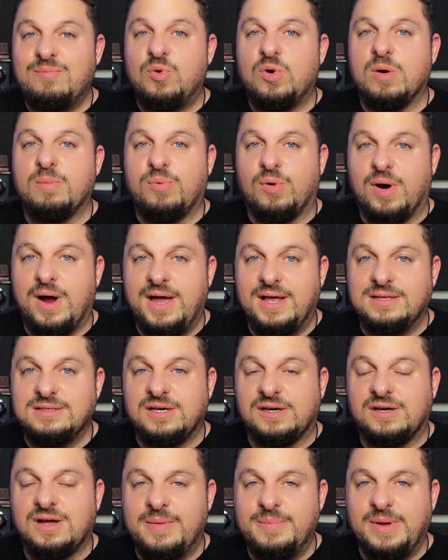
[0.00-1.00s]
more brands
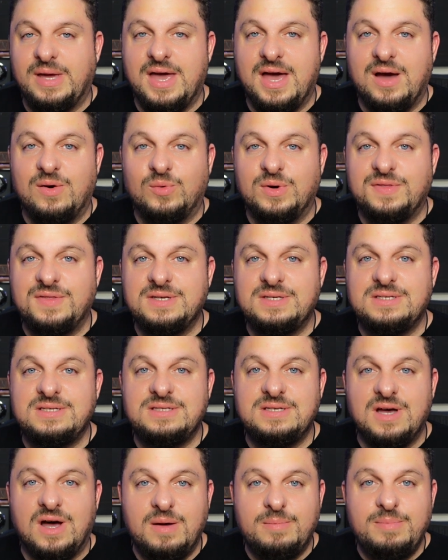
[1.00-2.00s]
are coming out with
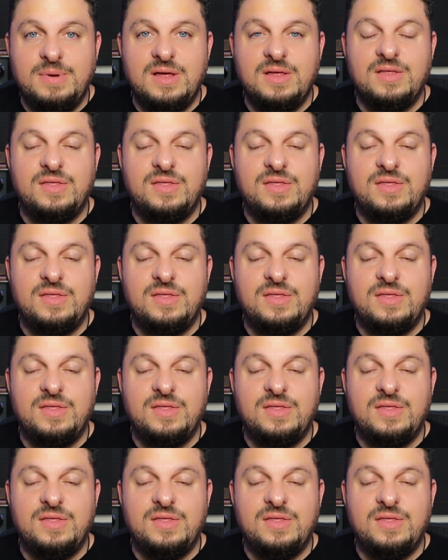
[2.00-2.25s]
sub